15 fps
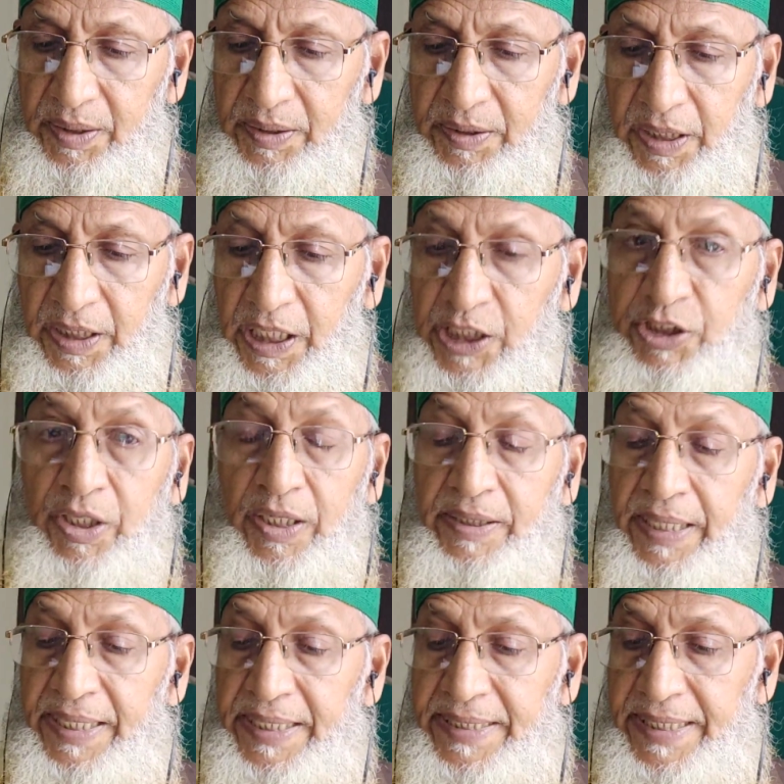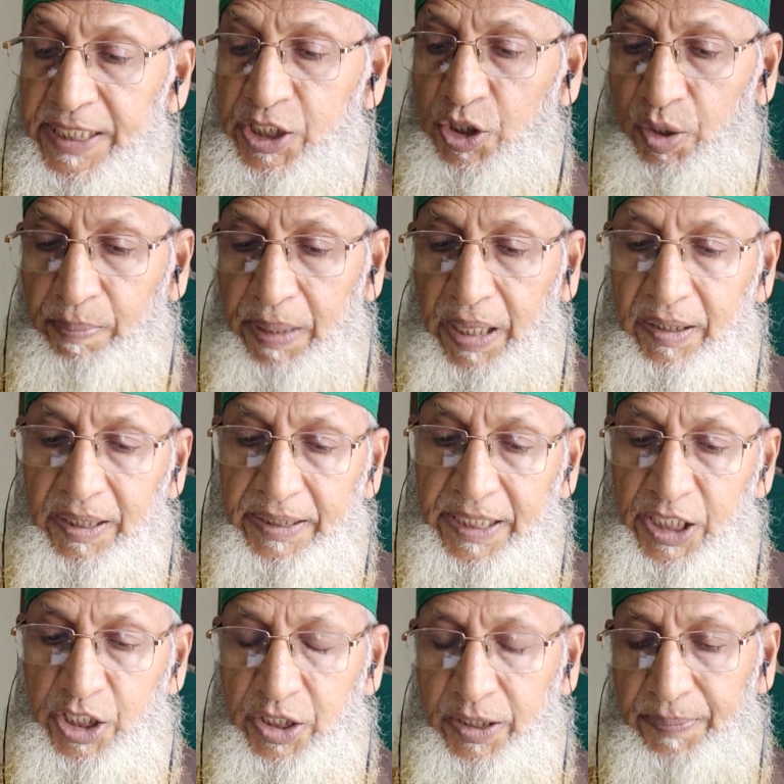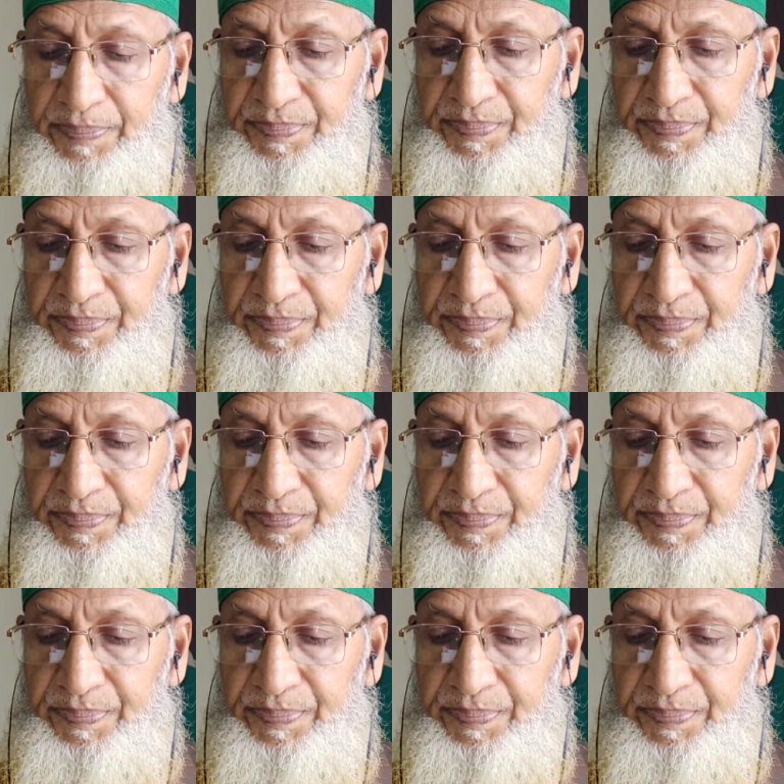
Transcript: the culture and heritage of Bangladesh,